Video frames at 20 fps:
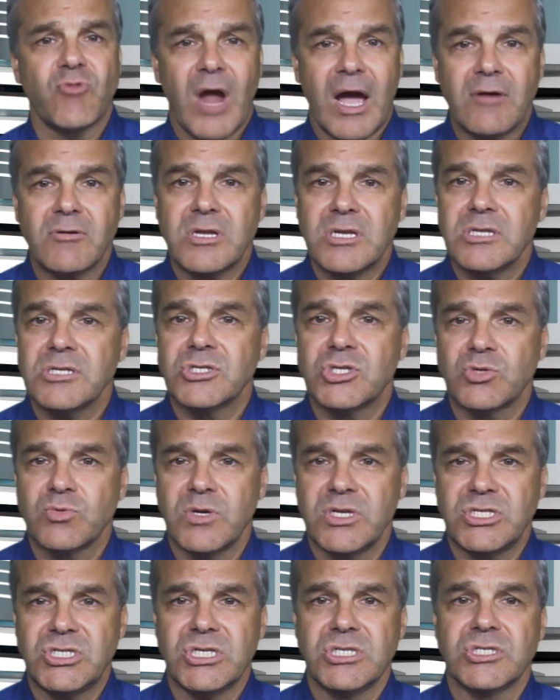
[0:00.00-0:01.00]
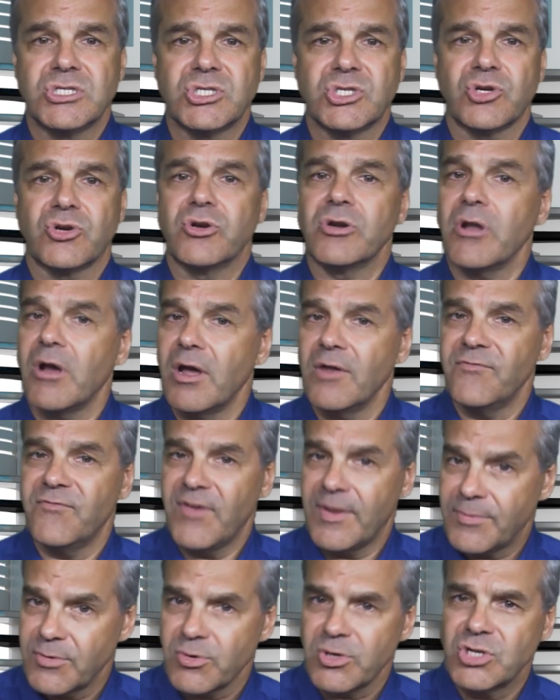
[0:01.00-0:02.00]
routing and switching cert on
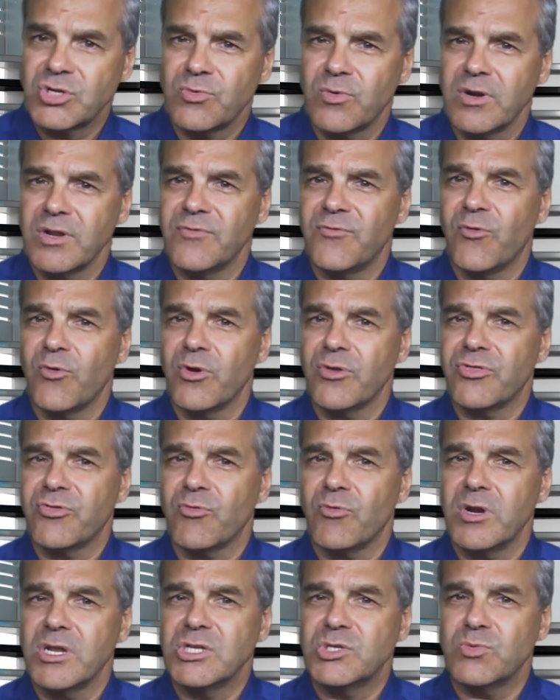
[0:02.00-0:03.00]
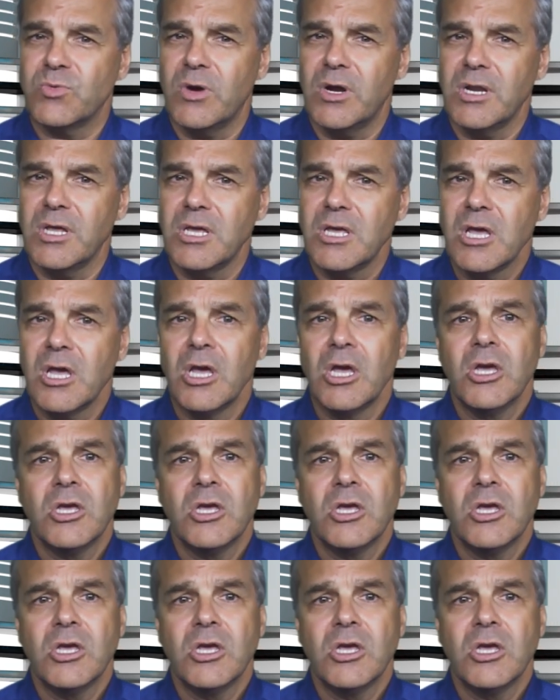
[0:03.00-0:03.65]
February 24th, 2020,